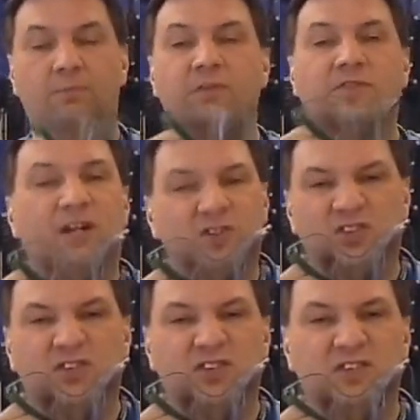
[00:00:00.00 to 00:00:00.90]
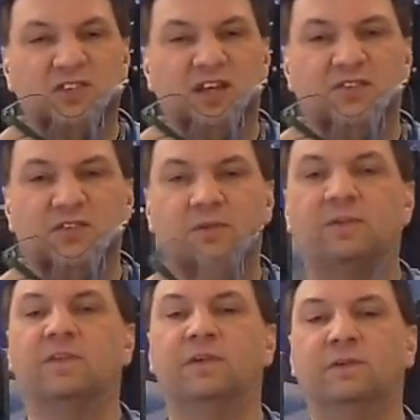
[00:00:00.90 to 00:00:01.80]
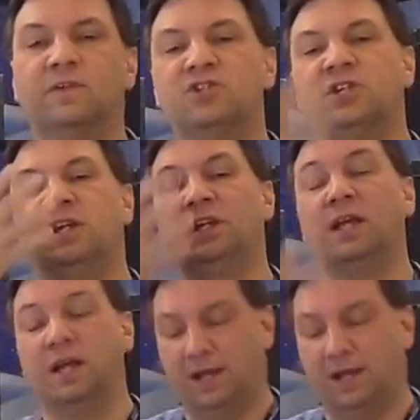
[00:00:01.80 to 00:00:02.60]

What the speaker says: This kind of just sits nice under the chin,